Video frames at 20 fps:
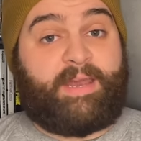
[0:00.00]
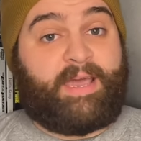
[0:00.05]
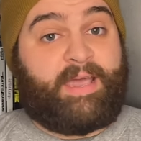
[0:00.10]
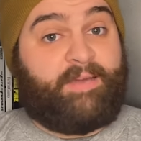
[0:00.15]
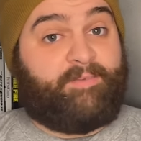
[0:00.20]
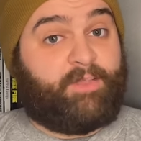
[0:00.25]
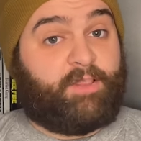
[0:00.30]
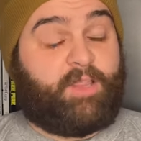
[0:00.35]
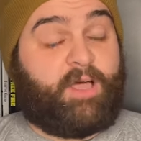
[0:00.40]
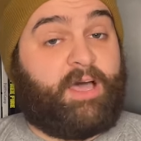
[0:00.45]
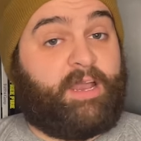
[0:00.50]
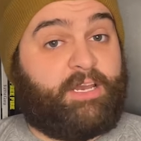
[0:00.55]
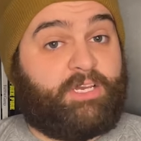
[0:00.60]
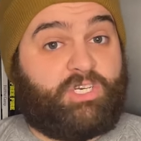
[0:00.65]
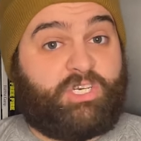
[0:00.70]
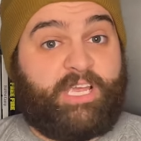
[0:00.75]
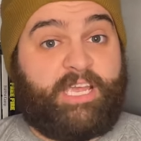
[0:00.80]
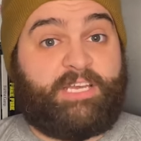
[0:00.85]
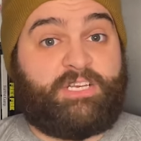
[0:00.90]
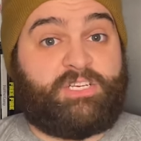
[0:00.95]
I have a lot of
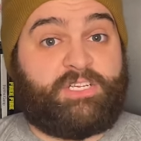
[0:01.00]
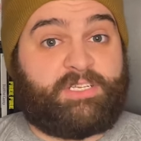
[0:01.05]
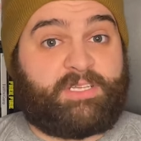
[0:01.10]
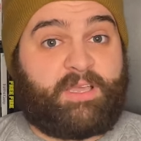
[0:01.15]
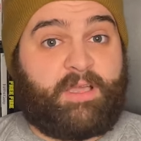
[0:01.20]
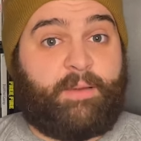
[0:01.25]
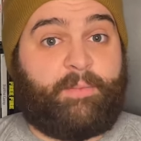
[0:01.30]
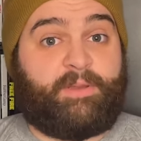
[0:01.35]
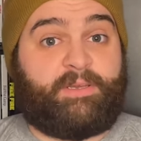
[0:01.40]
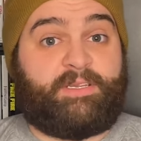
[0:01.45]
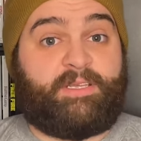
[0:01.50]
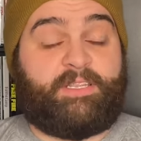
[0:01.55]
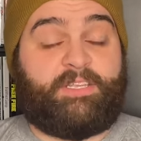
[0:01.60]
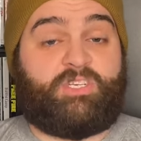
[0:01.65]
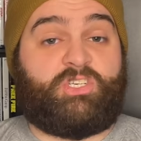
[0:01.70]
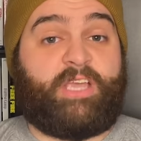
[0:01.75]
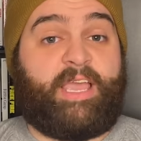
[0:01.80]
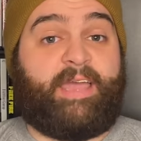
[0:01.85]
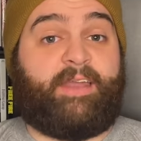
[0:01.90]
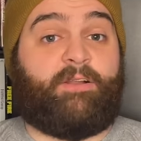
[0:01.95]
changes coming to the
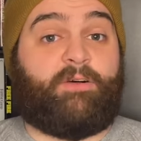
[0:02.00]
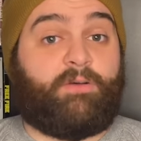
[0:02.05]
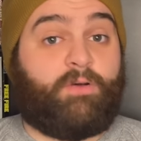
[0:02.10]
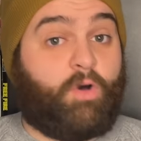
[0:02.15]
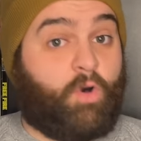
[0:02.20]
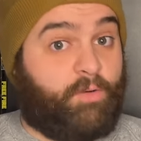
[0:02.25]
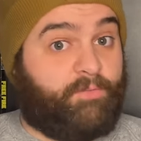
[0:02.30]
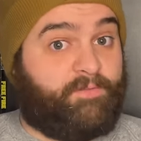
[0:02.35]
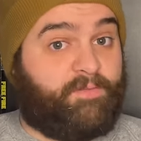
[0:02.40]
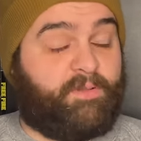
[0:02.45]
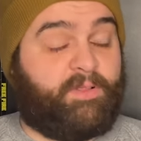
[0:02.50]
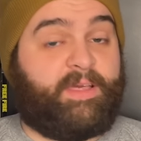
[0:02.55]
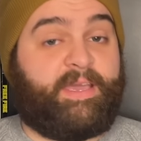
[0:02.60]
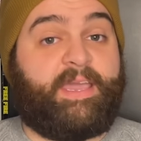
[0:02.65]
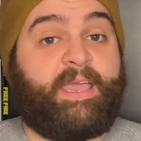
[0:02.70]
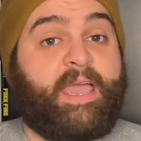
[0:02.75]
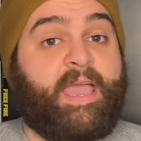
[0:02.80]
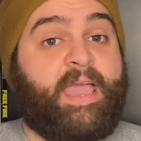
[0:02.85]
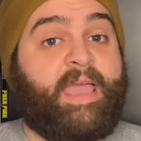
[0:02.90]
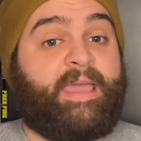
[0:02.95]
channel,
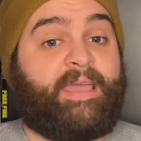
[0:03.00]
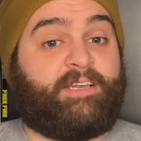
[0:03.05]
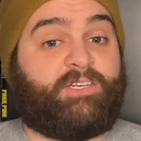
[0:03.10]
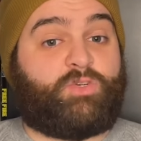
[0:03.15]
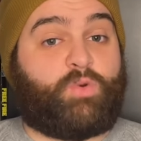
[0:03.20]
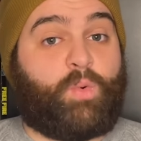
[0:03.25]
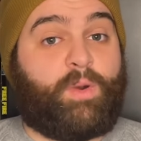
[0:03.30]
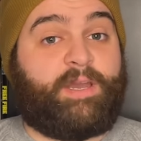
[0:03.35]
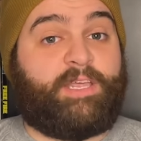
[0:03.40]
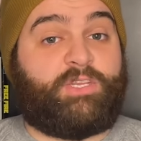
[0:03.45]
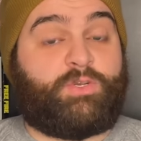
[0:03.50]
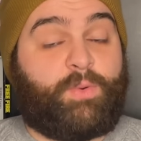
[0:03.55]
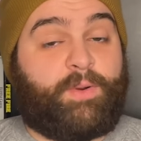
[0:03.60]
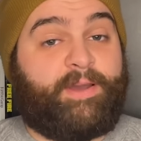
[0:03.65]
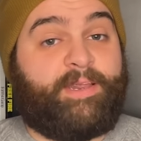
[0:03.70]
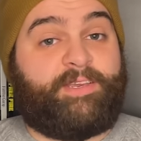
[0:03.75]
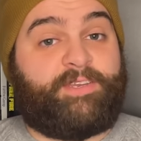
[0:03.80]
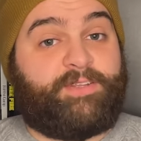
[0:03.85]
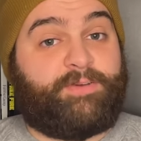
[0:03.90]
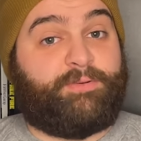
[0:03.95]
hopefully in
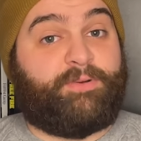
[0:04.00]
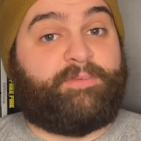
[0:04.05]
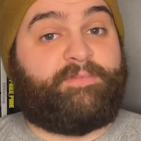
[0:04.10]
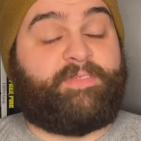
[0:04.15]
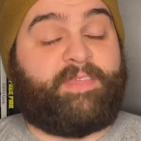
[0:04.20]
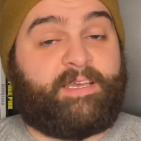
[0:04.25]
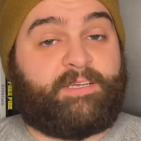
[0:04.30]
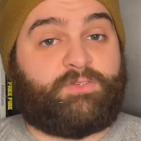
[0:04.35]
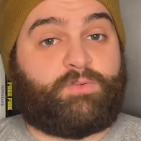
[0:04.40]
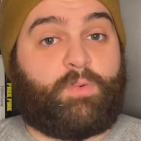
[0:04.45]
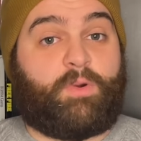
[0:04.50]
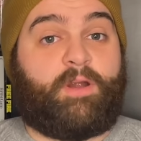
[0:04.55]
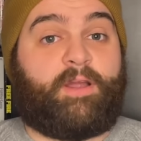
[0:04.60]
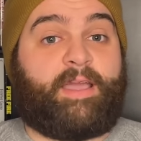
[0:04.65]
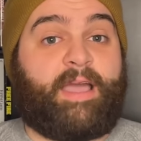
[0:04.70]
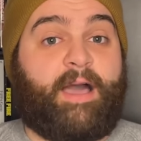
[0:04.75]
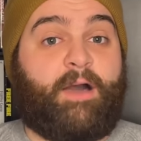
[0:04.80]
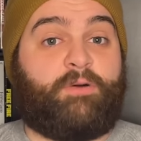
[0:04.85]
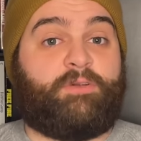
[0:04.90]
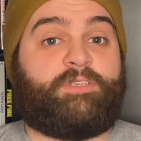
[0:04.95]
2022 if things work
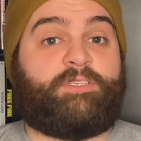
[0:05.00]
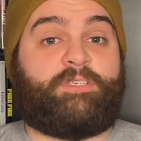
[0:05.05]
out.